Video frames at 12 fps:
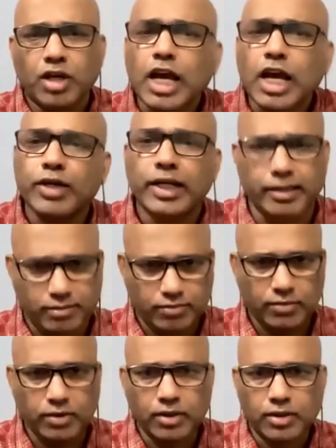heavily.
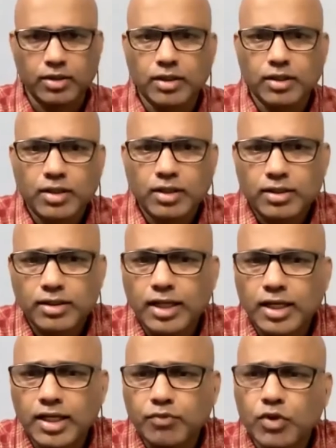
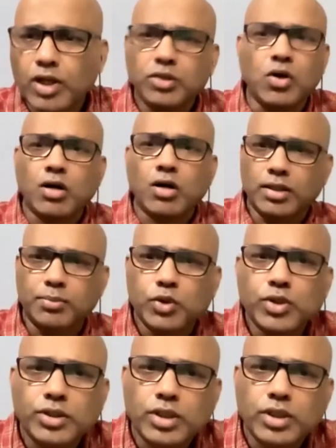They were not in a
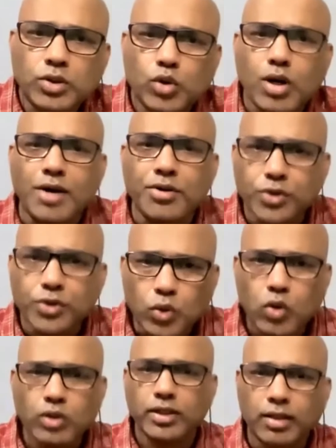position to
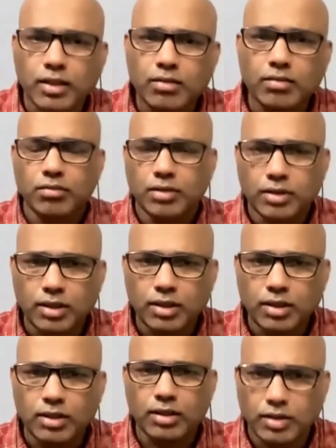control the
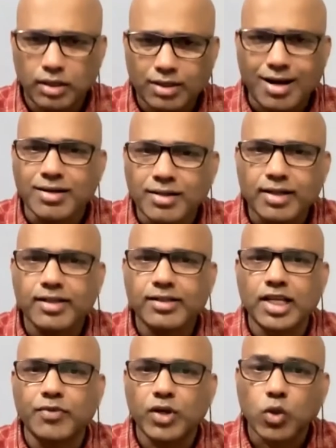countries
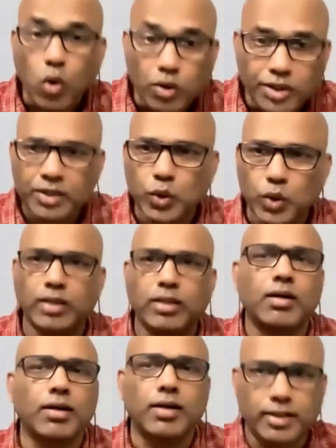they were holding together
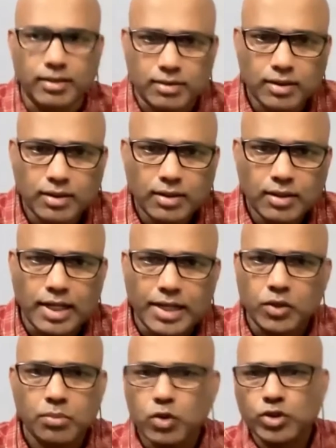earlier. Like,
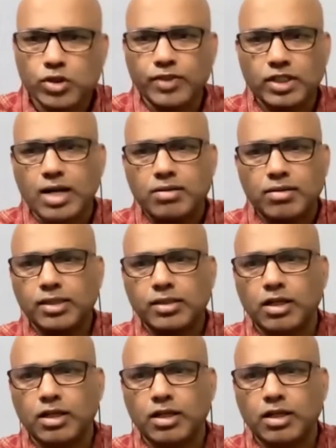most of these countries,